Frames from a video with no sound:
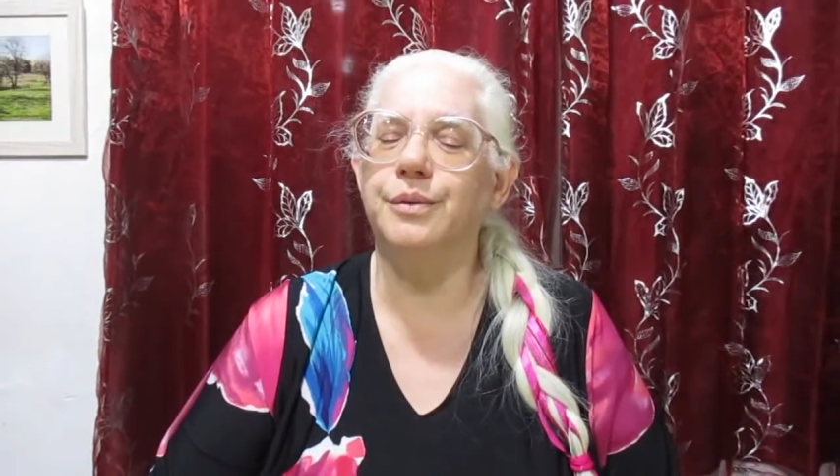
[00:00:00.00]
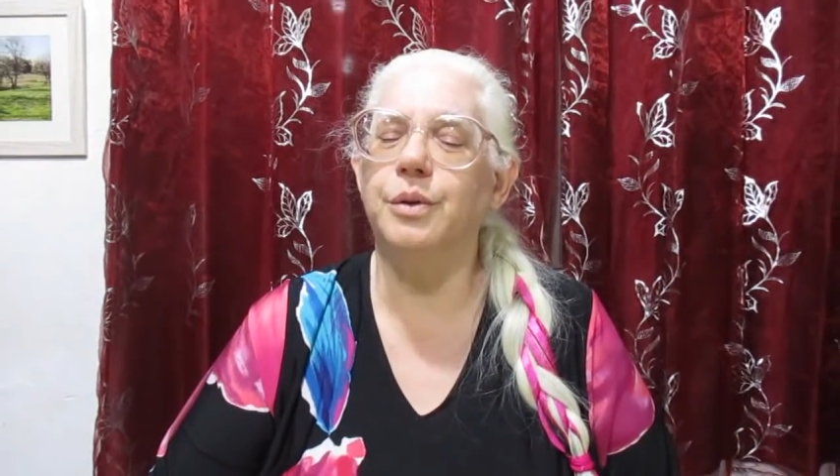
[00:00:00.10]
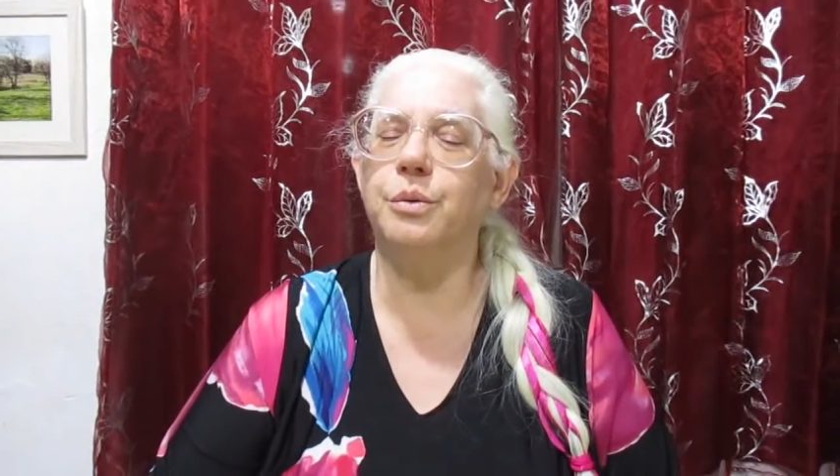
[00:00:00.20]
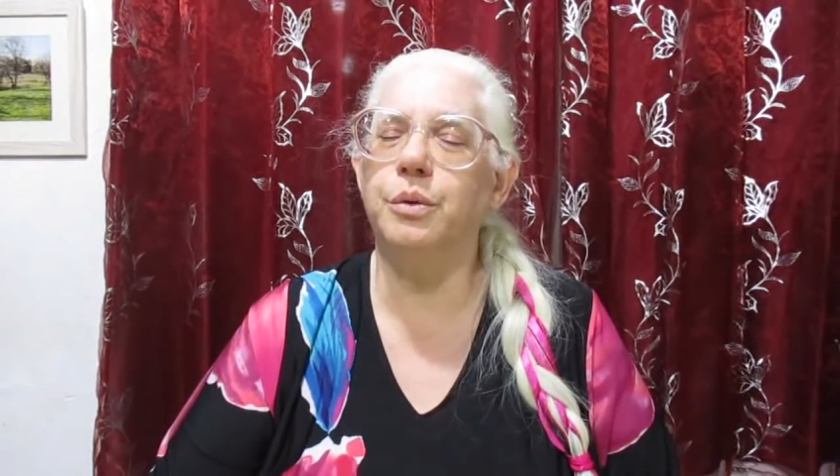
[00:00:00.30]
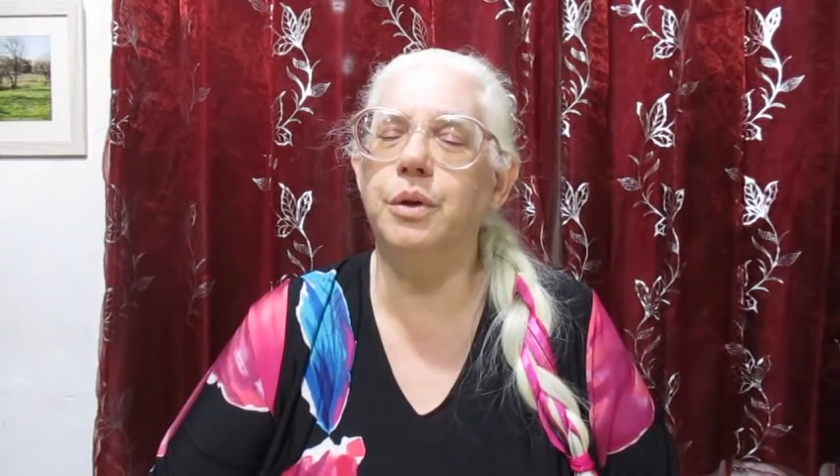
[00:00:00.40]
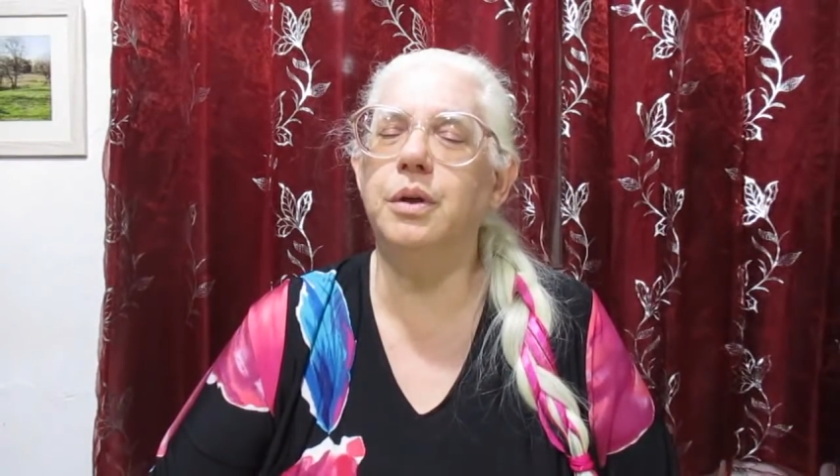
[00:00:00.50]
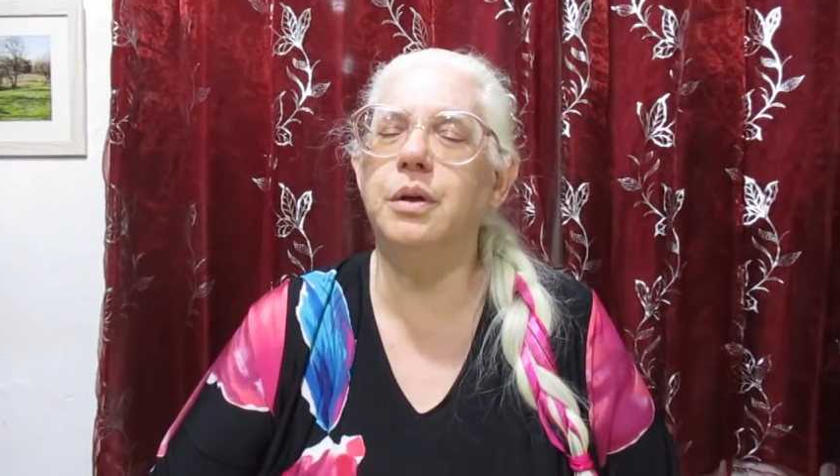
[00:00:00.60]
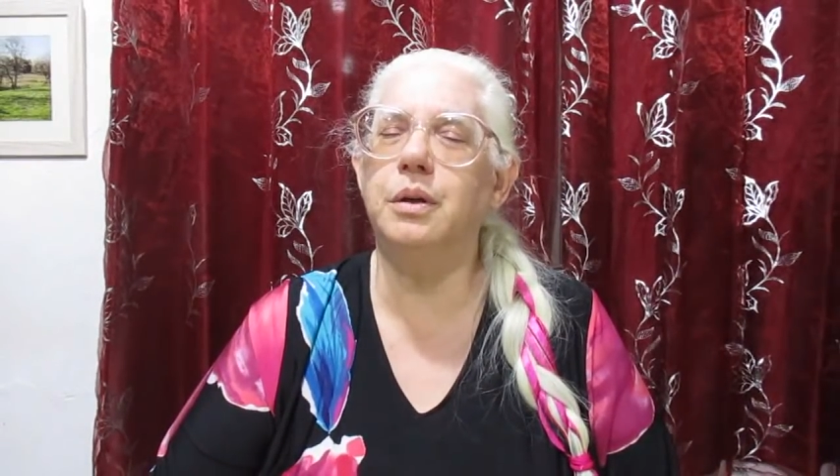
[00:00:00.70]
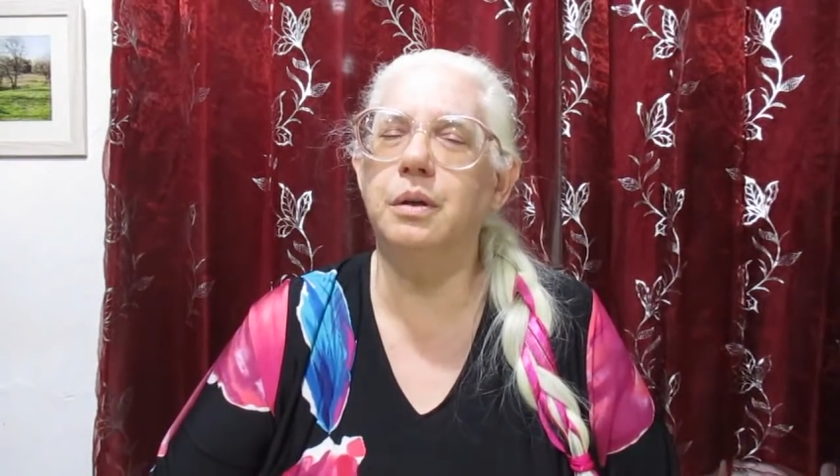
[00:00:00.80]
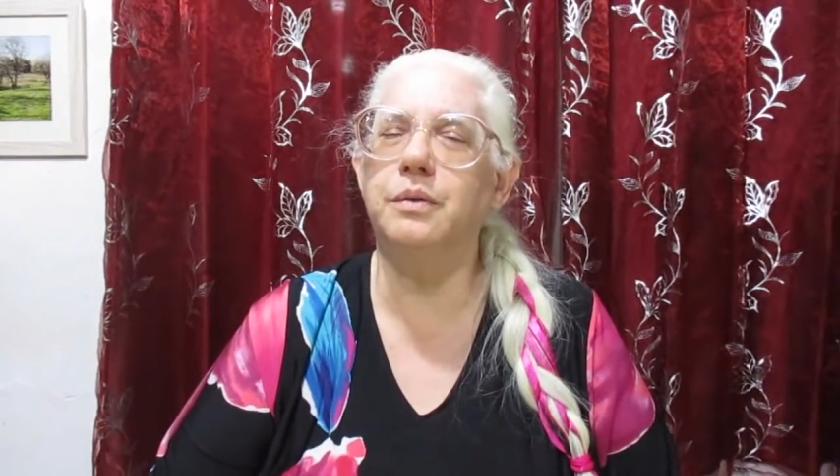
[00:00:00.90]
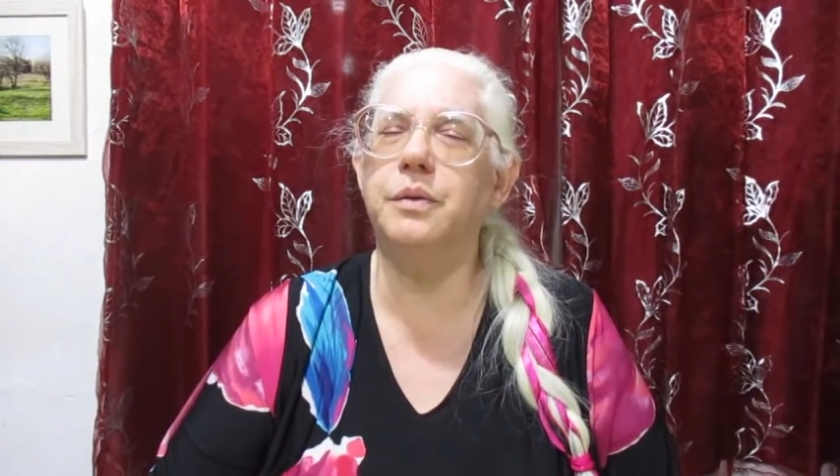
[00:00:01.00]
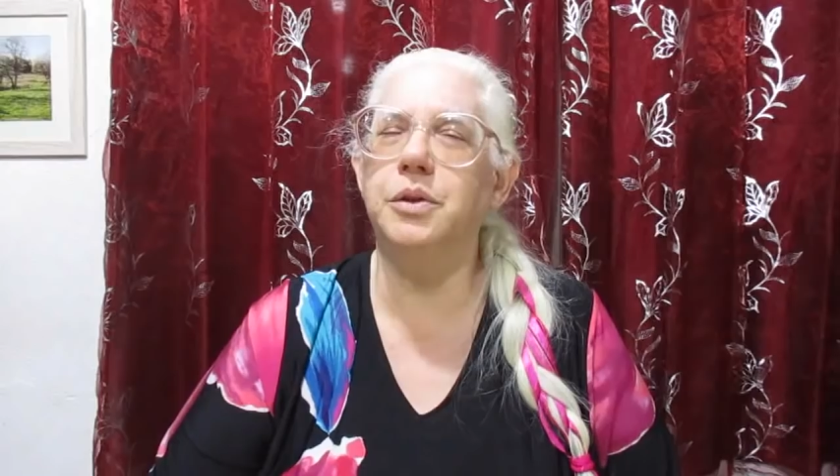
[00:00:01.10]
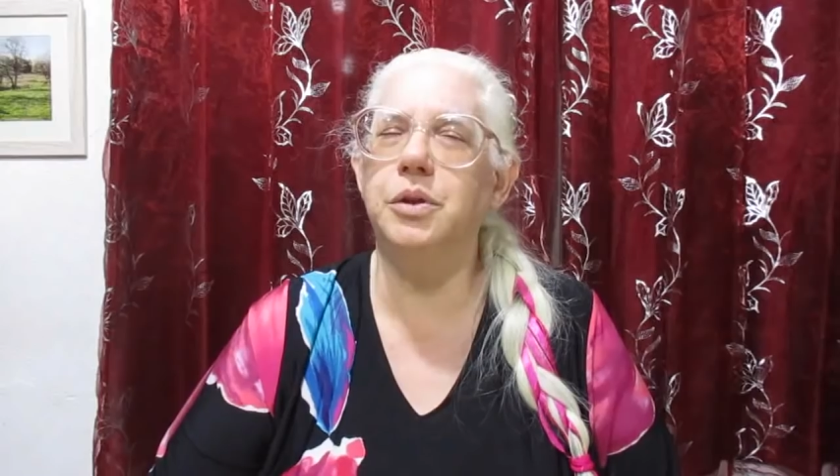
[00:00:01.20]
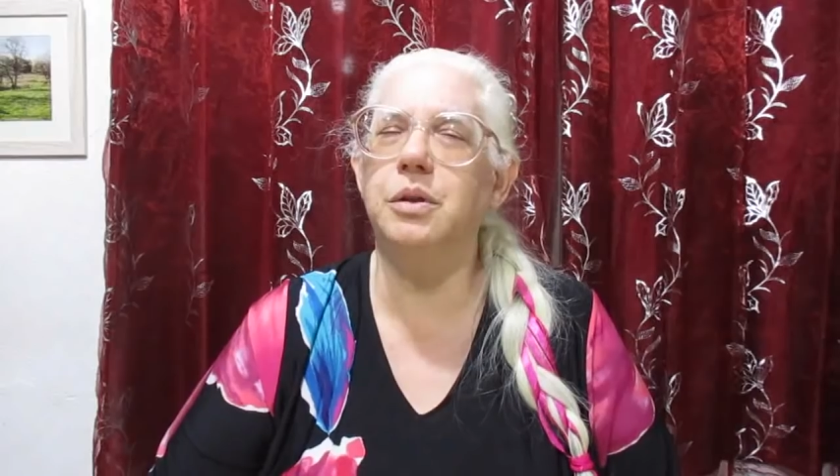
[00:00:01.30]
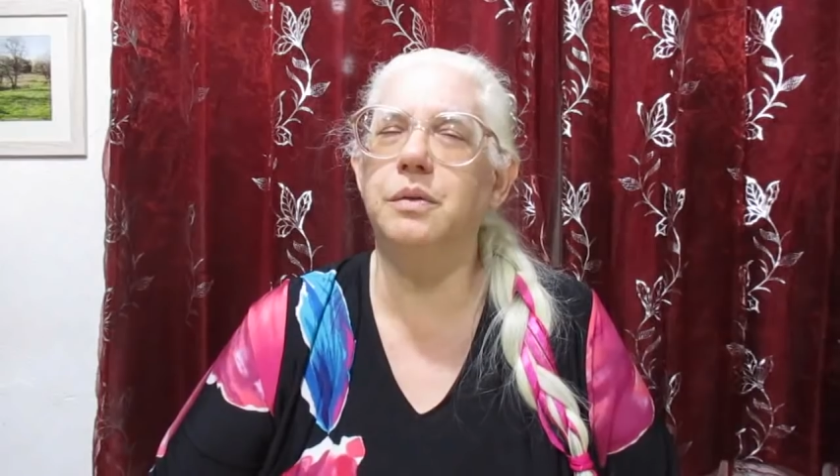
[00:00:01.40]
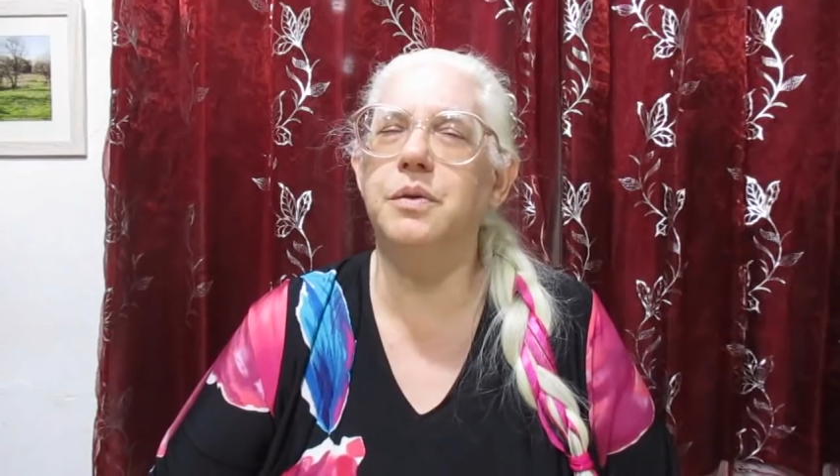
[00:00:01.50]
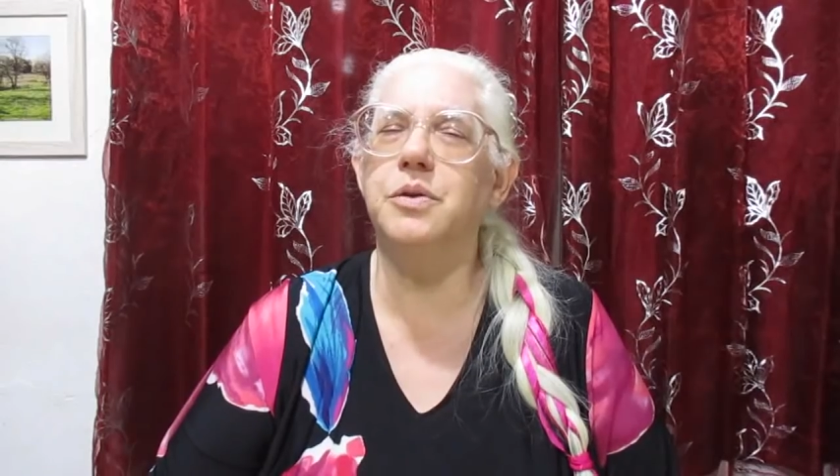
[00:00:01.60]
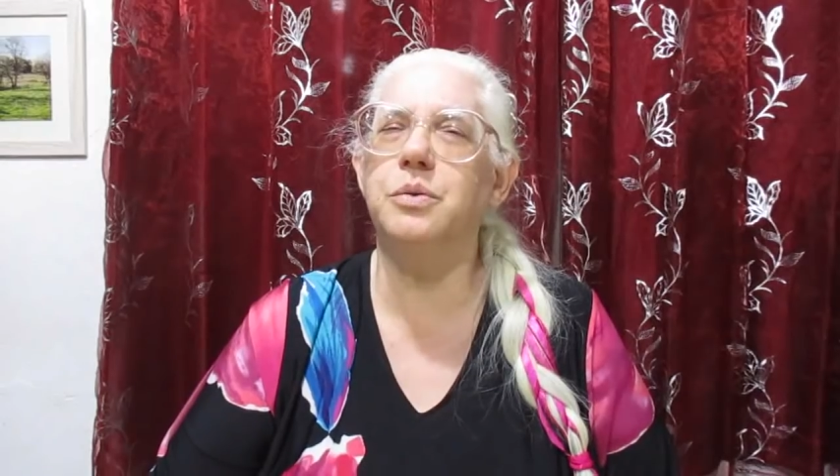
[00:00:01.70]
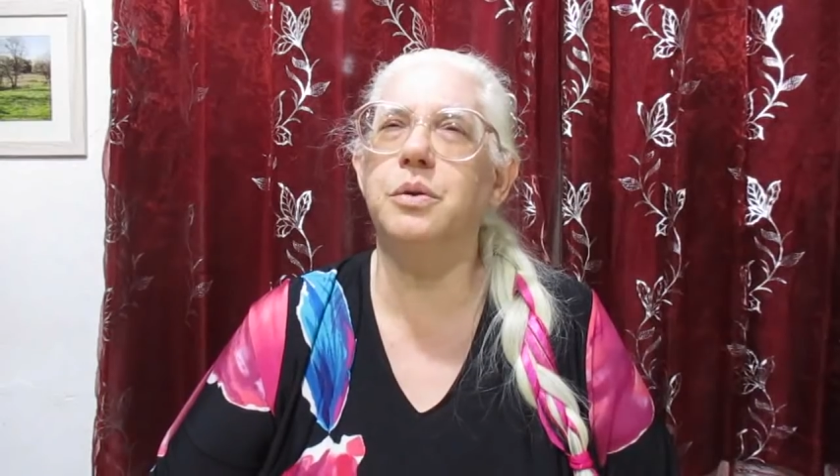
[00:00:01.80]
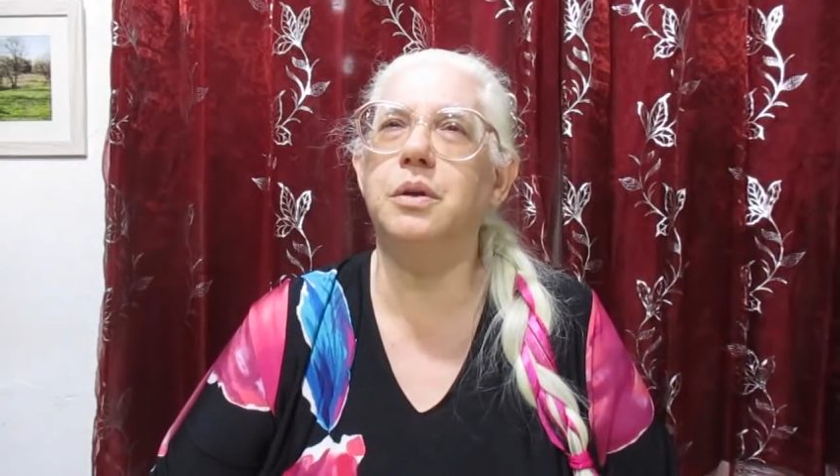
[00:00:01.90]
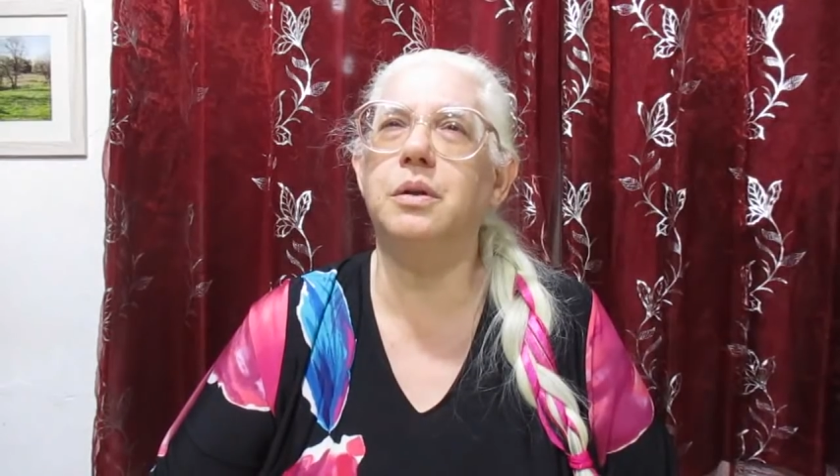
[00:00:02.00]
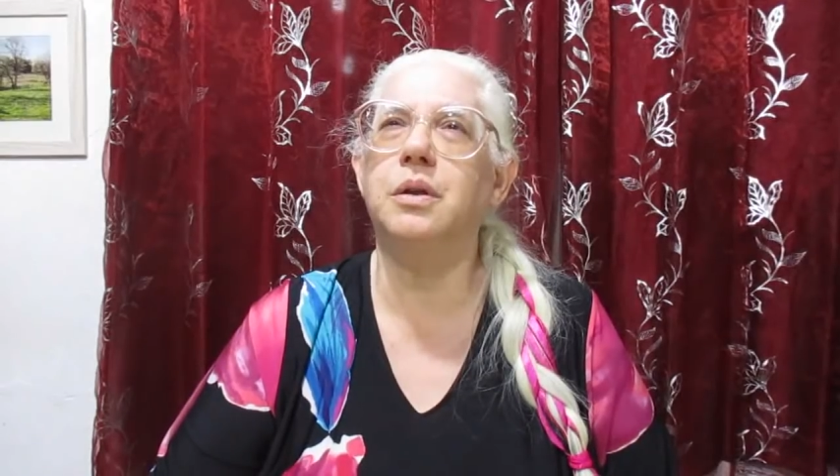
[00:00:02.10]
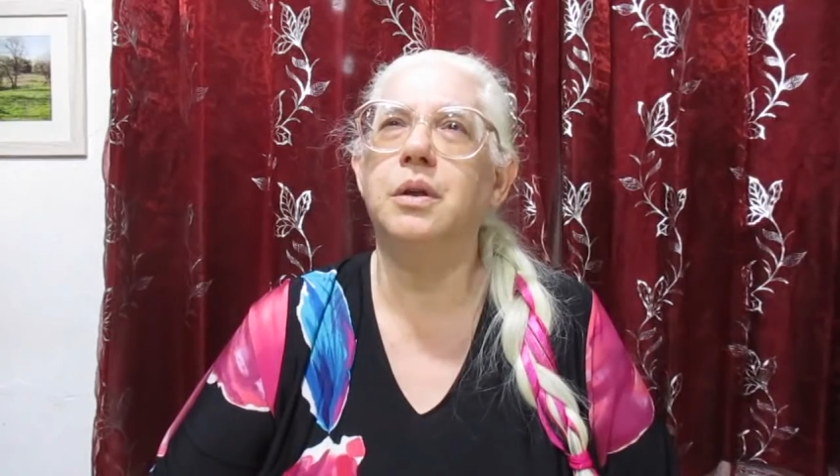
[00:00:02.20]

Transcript: the real vision of Israel,